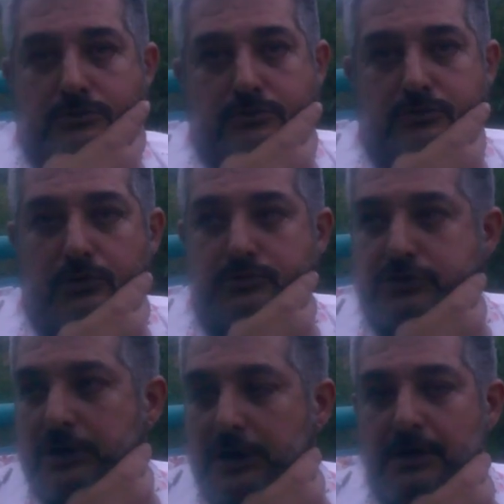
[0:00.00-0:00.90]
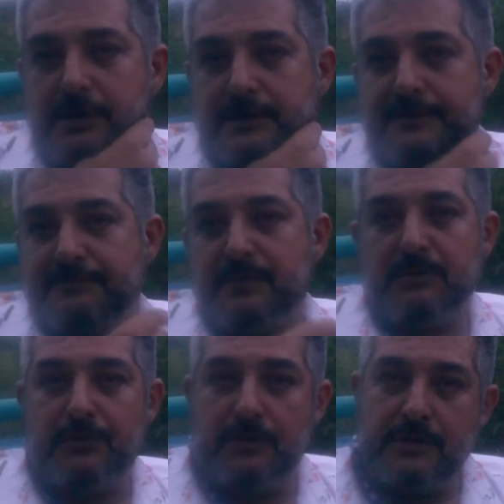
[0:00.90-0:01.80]
don't care if
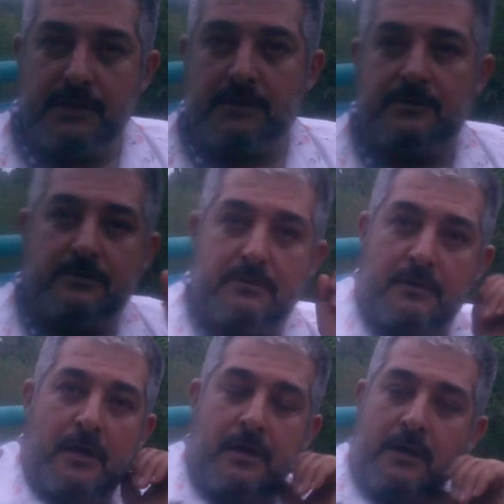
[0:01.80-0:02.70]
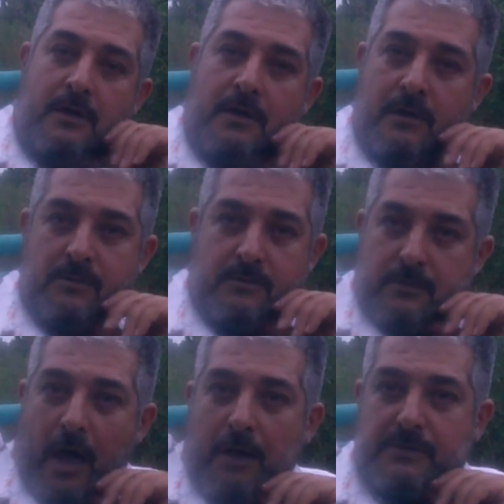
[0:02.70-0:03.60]
people in
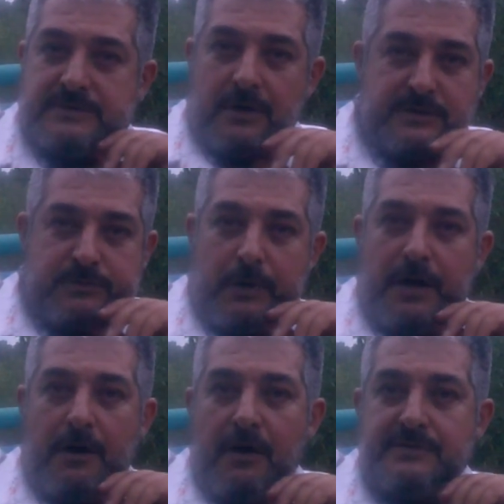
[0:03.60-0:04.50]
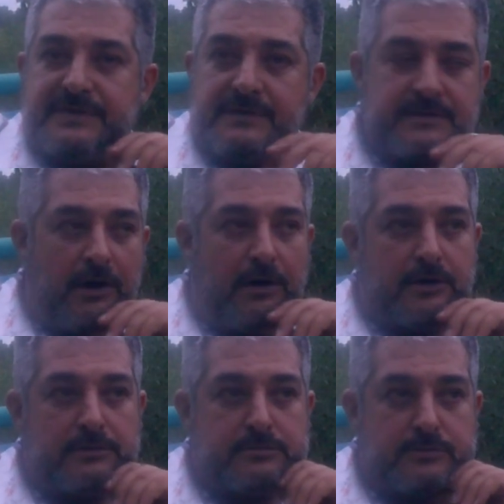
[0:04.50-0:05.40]
Amazon's warehouses
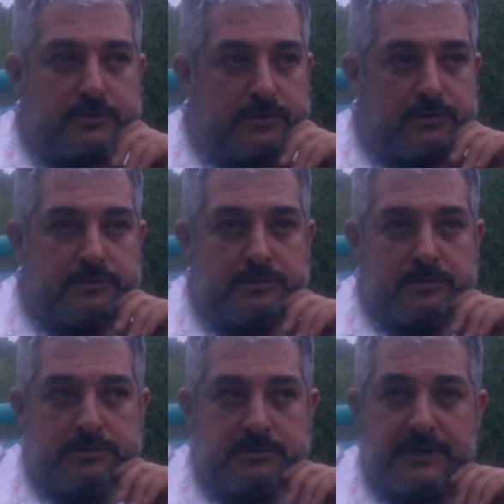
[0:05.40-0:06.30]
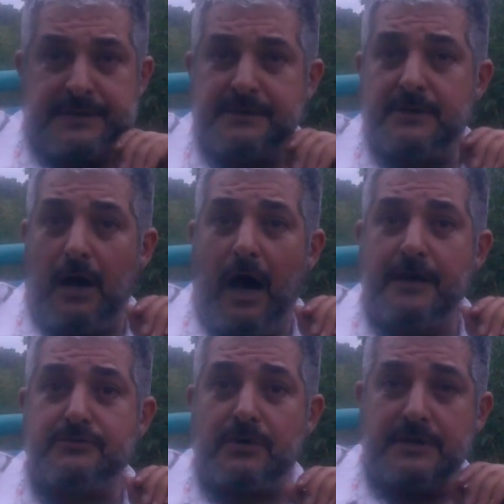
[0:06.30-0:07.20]
are you know getting
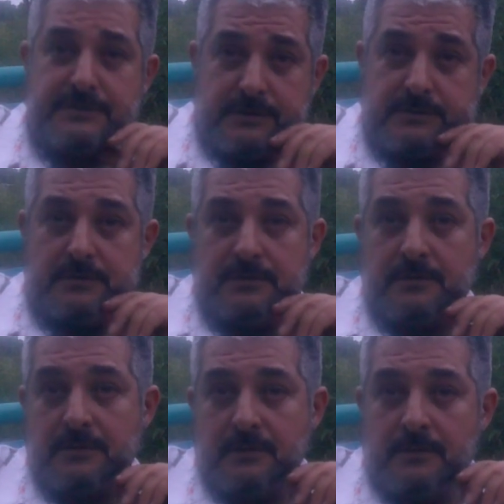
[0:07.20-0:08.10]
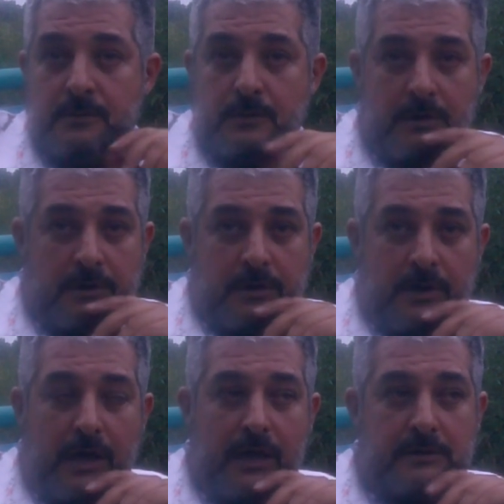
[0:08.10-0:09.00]
dehydrated
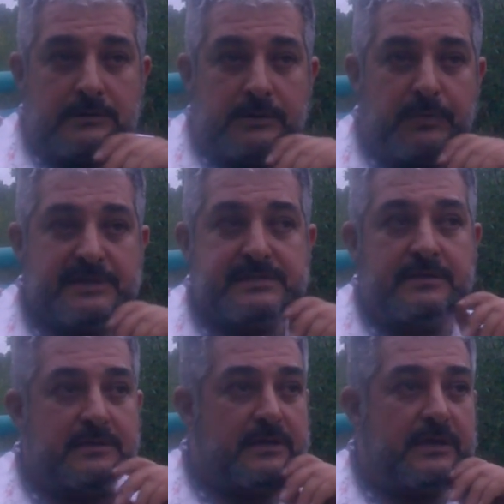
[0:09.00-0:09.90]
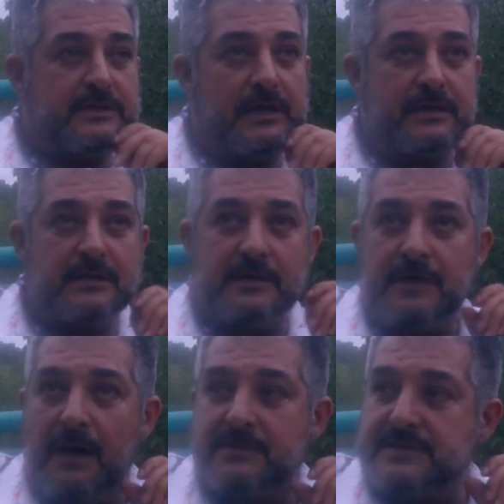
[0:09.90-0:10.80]
and the best thing that
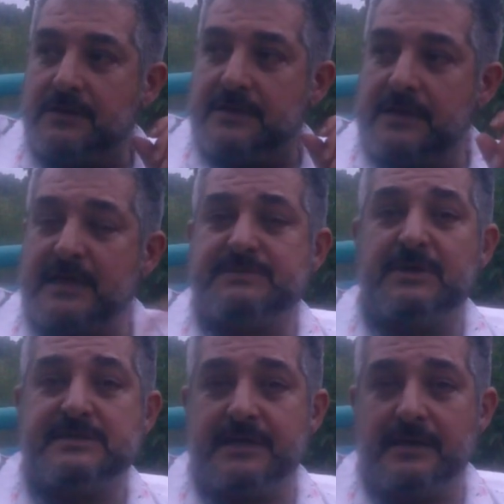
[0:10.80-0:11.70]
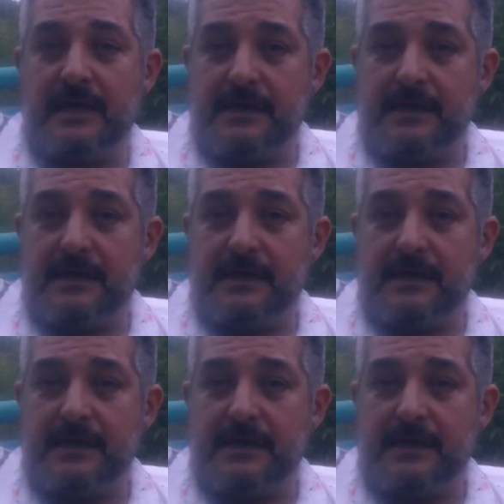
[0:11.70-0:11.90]
Amazon, the next best thing that